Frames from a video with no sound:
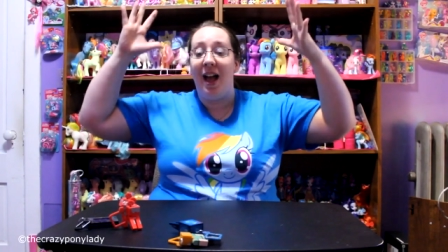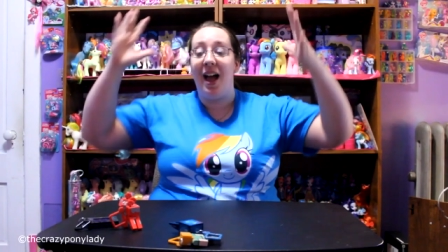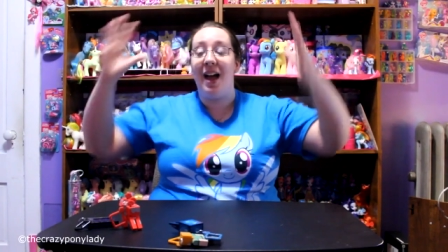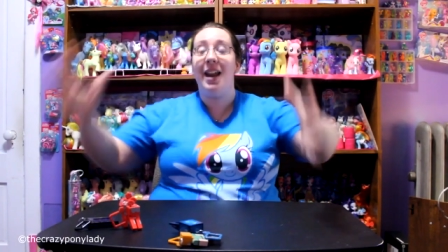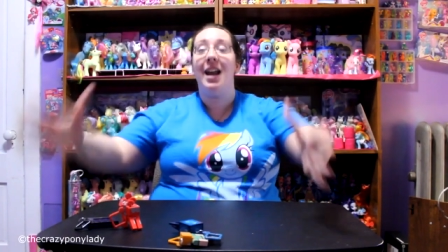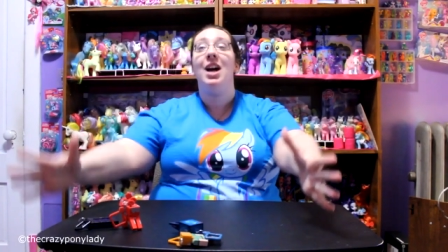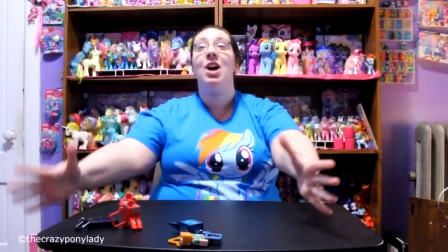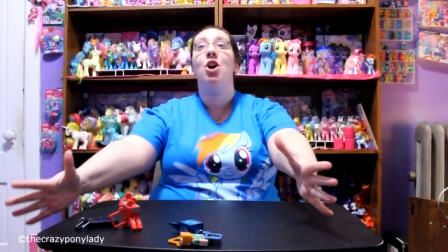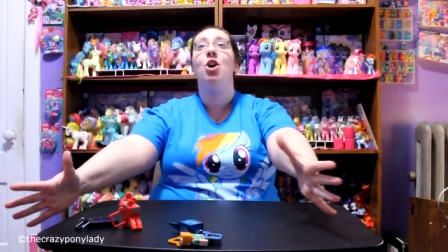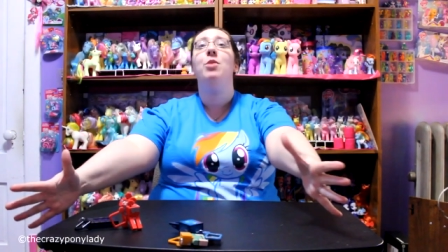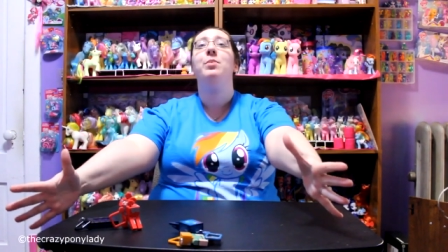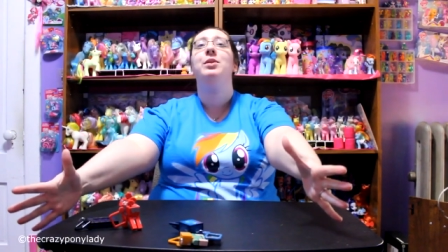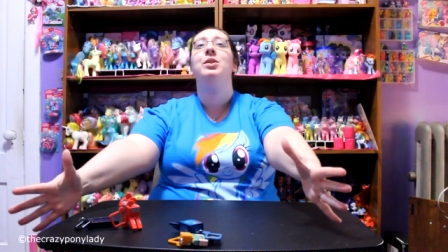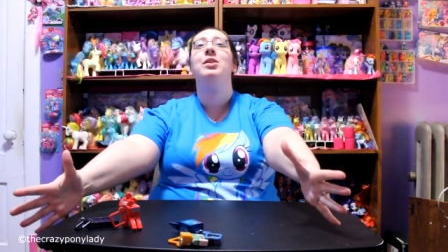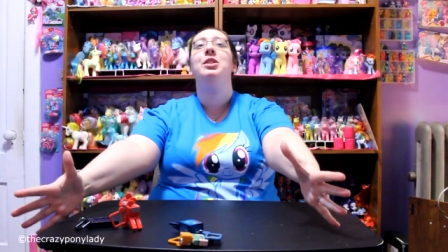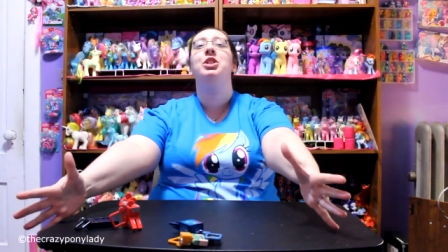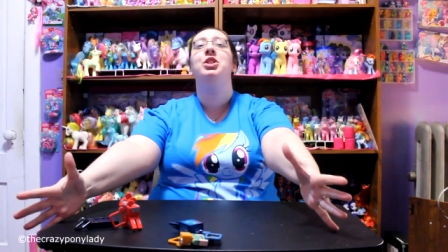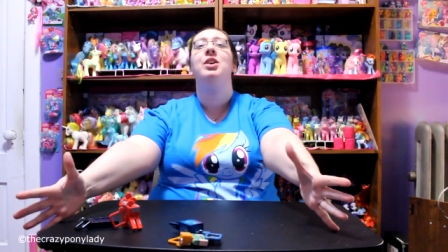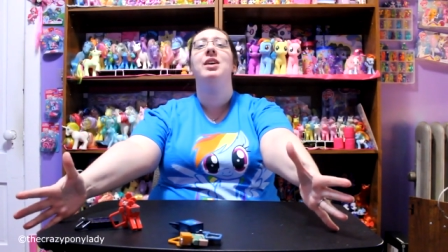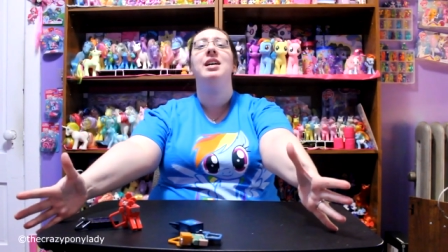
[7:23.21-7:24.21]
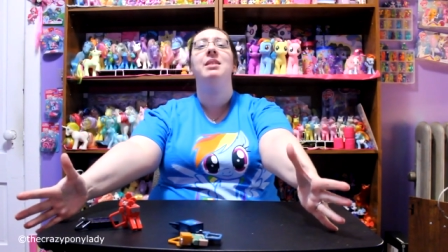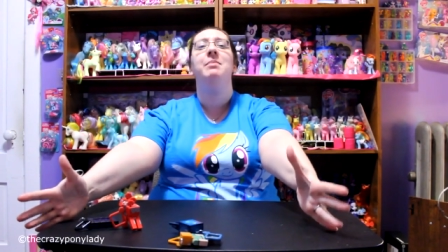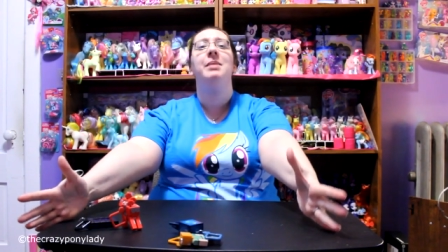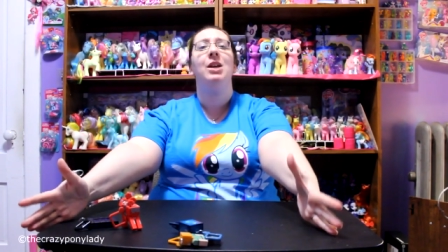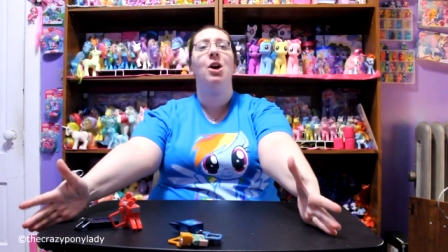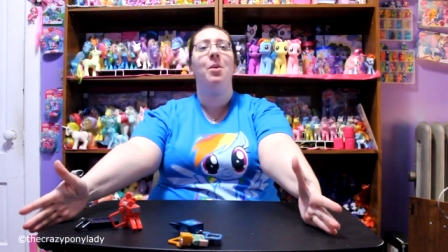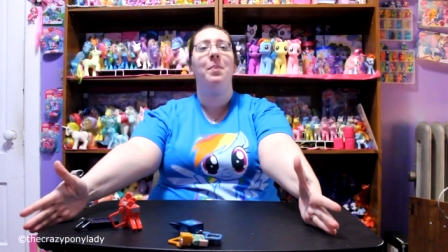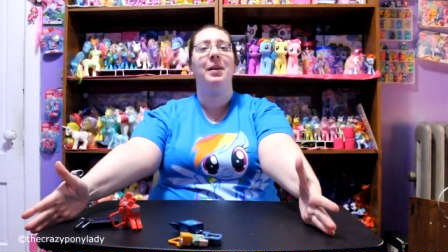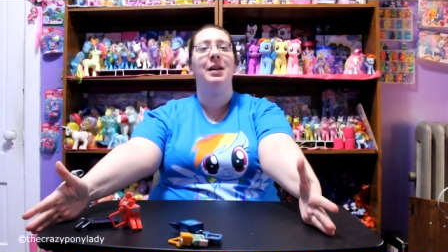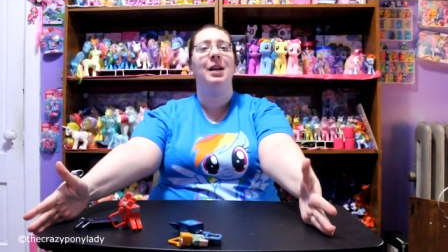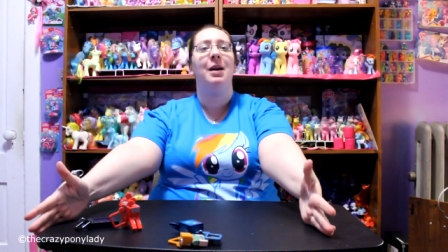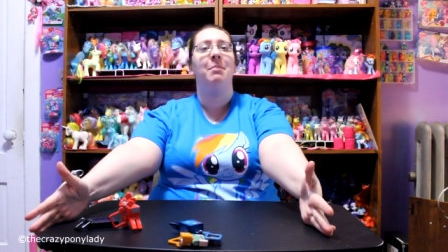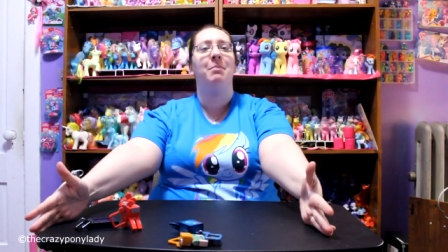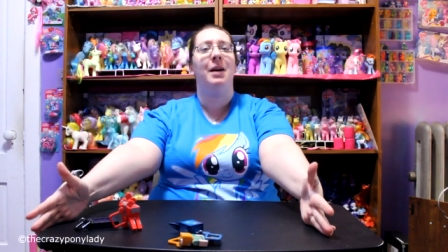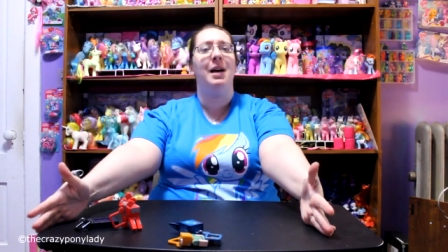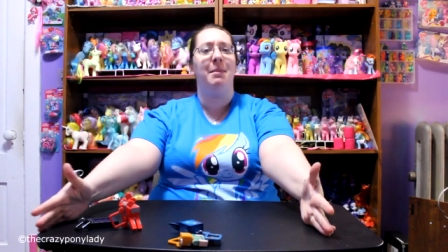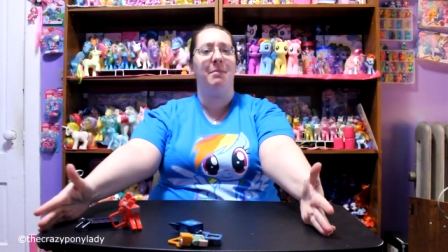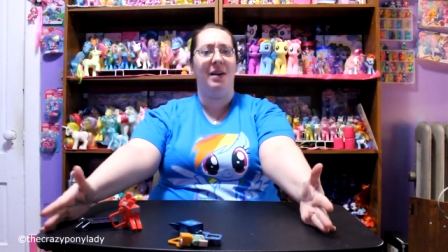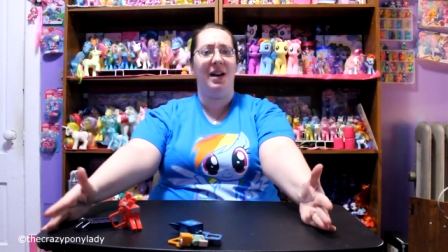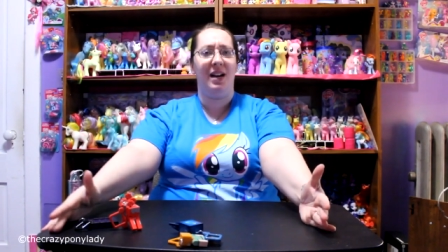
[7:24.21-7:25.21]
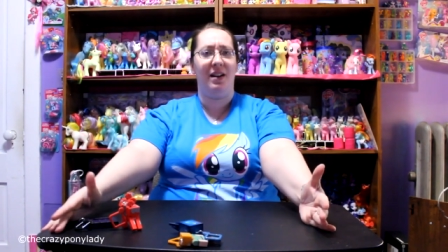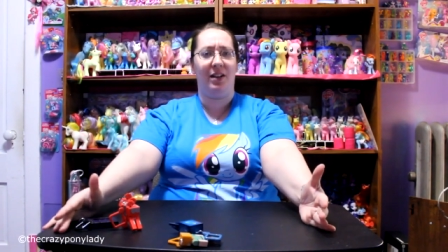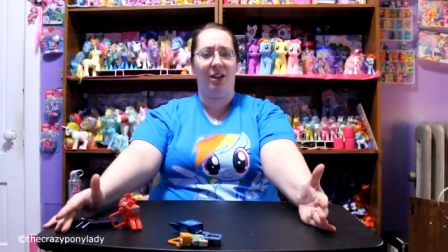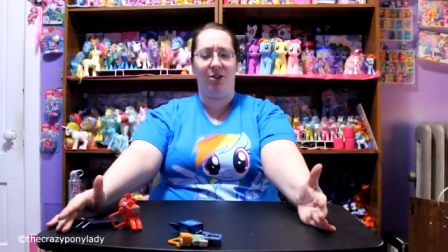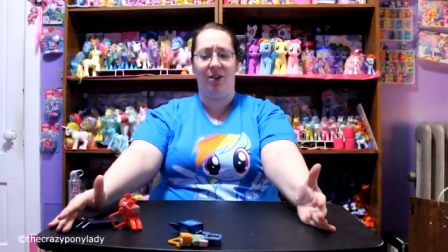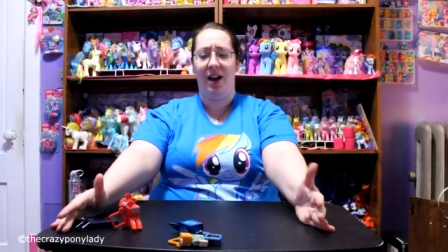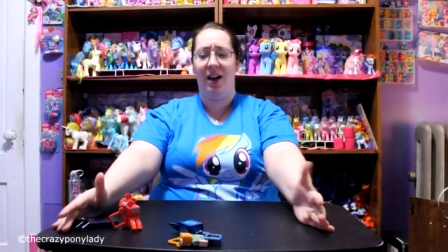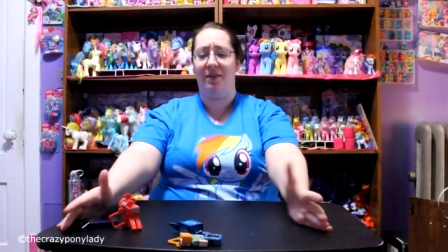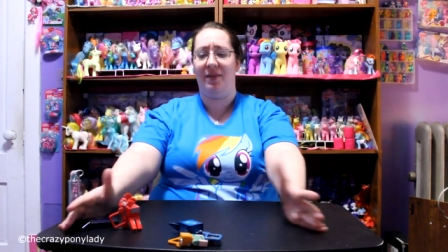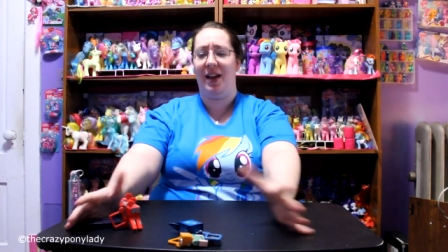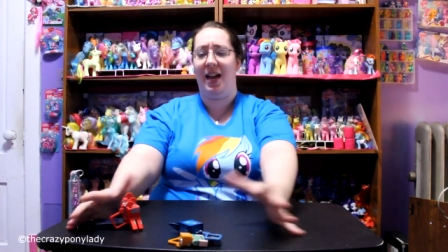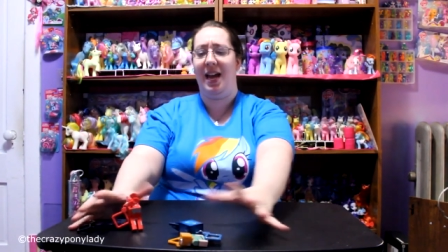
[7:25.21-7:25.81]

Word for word: And I hope you enjoyed me opening up my Minecraft